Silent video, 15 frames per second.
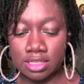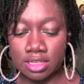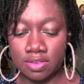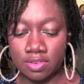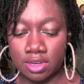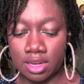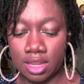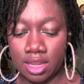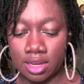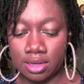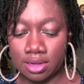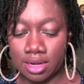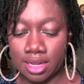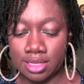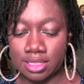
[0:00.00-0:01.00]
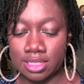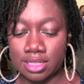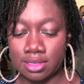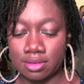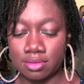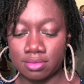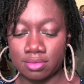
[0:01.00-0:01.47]
7, 8, 9,
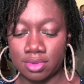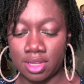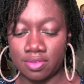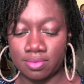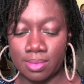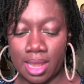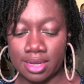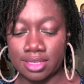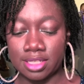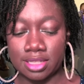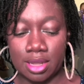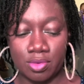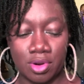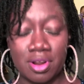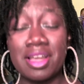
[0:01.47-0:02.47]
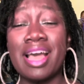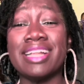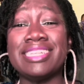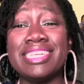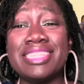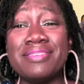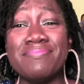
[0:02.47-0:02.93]
10, 11. I did that wrong. I
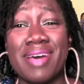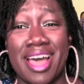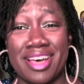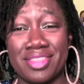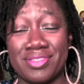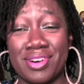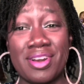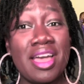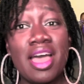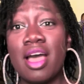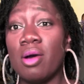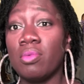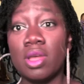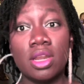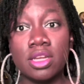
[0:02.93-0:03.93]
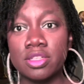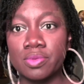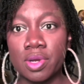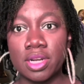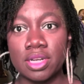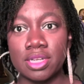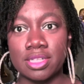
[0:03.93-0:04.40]
did the math wrong. It is
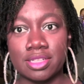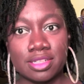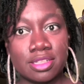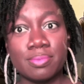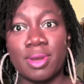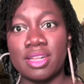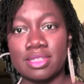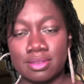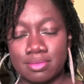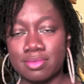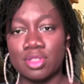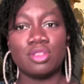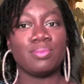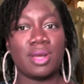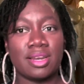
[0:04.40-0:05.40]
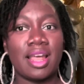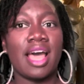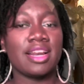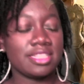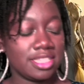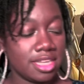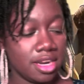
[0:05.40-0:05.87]
what it is. There's about 9 or
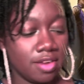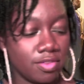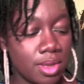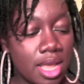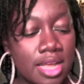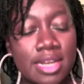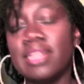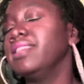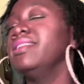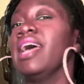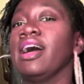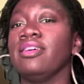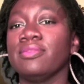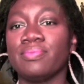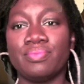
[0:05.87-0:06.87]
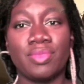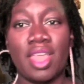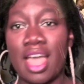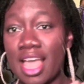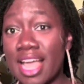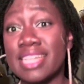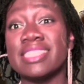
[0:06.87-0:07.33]
10 of them. Now,
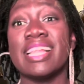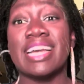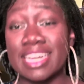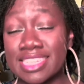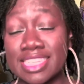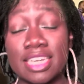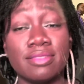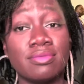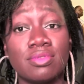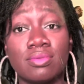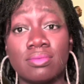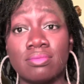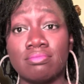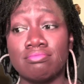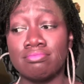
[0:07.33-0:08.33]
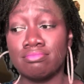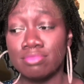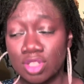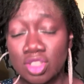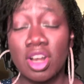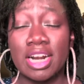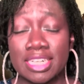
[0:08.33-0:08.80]
as like I said,
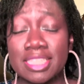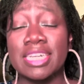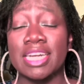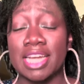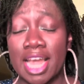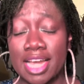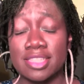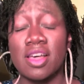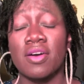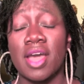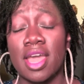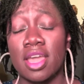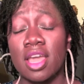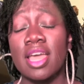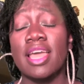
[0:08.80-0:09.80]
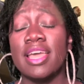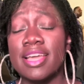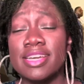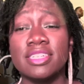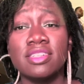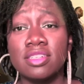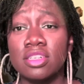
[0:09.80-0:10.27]
star-studded cast. Okay,
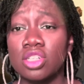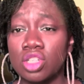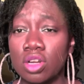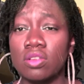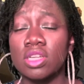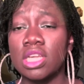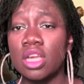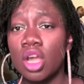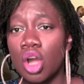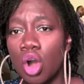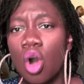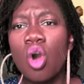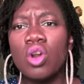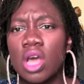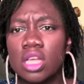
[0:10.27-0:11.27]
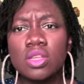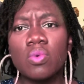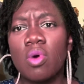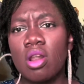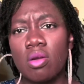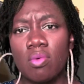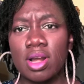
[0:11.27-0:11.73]
Angelina Jolie. Who doesn't
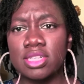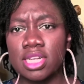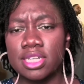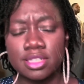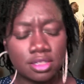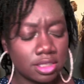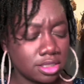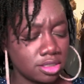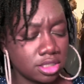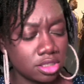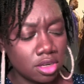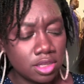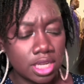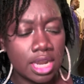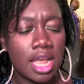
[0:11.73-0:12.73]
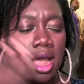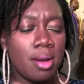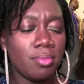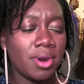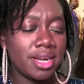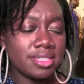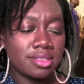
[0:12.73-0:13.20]
want to watch Angelina Jolie?
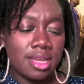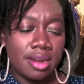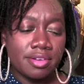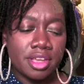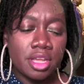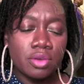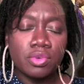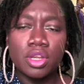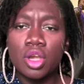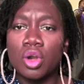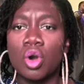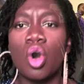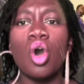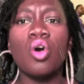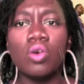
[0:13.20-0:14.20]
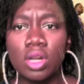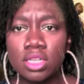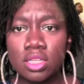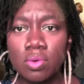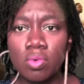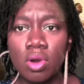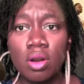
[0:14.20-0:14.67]
Brian Tyree Henry. Who
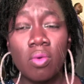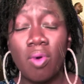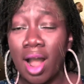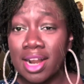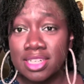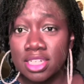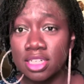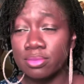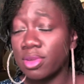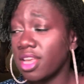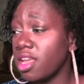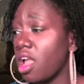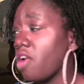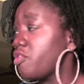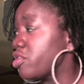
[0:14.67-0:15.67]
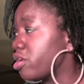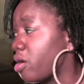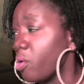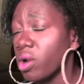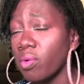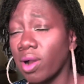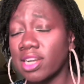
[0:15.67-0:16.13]
doesn't want to watch him? If you don't
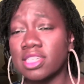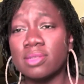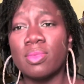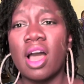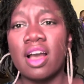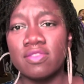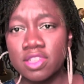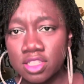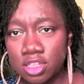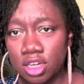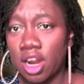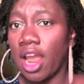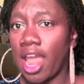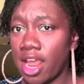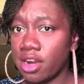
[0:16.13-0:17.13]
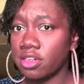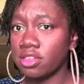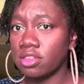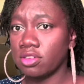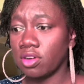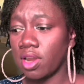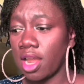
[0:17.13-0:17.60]
want to watch him, obviously you're
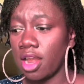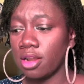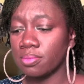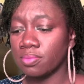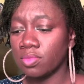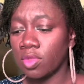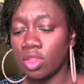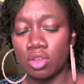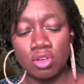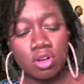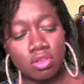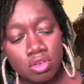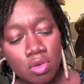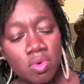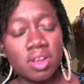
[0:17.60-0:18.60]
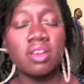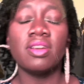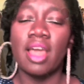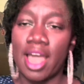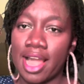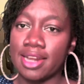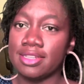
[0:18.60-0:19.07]
haters. Okay. You don't know what good
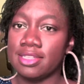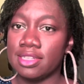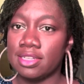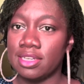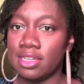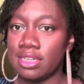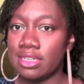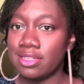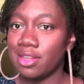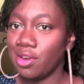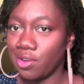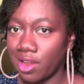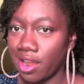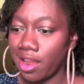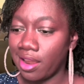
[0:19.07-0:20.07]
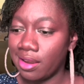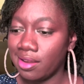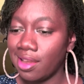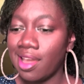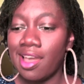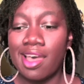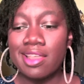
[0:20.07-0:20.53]
acting is, okay?
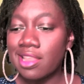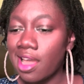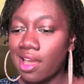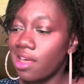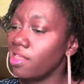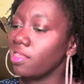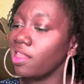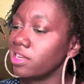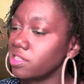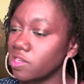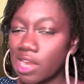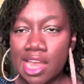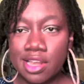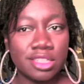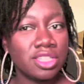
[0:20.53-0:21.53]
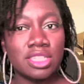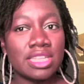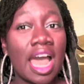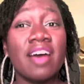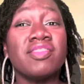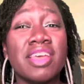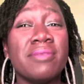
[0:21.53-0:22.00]
And that's okay. You just
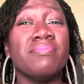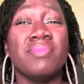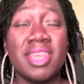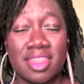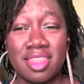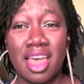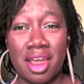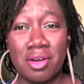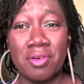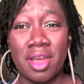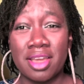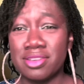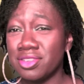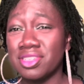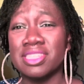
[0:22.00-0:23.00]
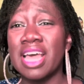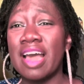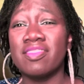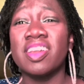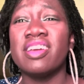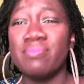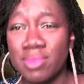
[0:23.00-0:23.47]
have to admit that, okay? You just have
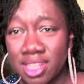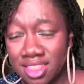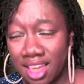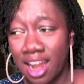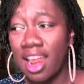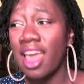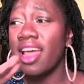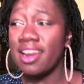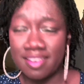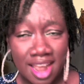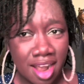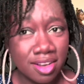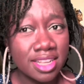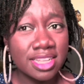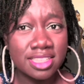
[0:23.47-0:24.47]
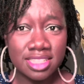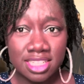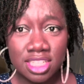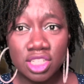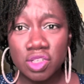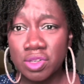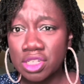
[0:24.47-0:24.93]
to admit that. Now, this
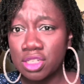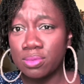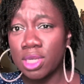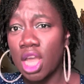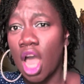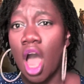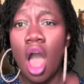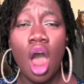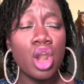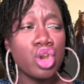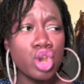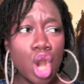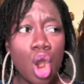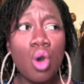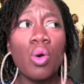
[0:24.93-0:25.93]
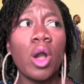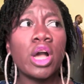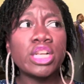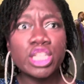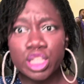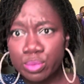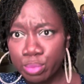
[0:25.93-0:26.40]
is going to be a no
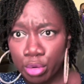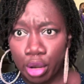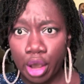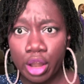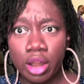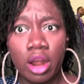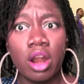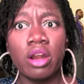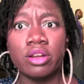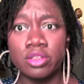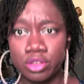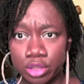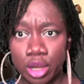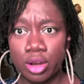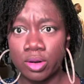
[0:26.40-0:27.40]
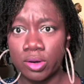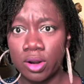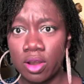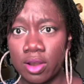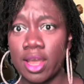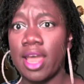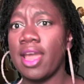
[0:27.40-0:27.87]
spoiler zone,
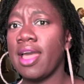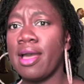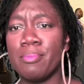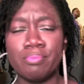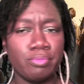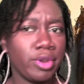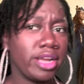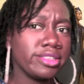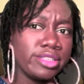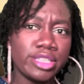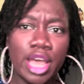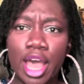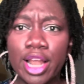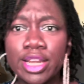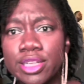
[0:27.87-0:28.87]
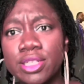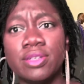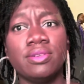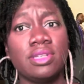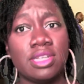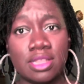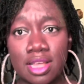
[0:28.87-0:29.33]
okay? I'm not telling you
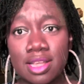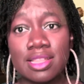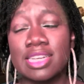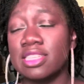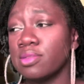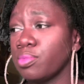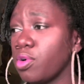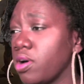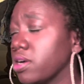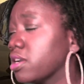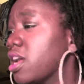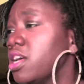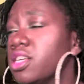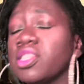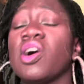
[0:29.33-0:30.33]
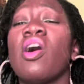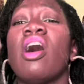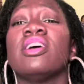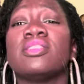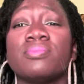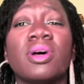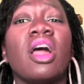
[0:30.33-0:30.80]
anything that's important.
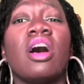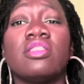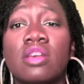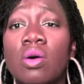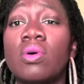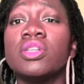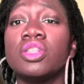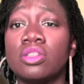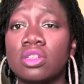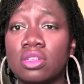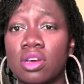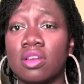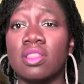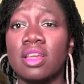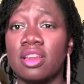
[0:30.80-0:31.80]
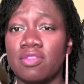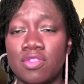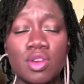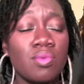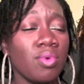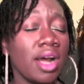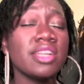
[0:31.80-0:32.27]
But also I want you to know that if
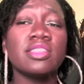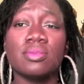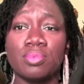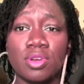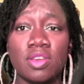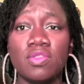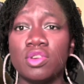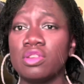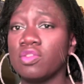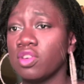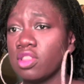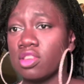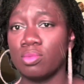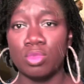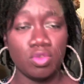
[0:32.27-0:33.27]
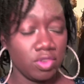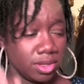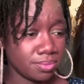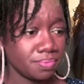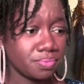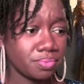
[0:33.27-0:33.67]
you watch the previews for this movie,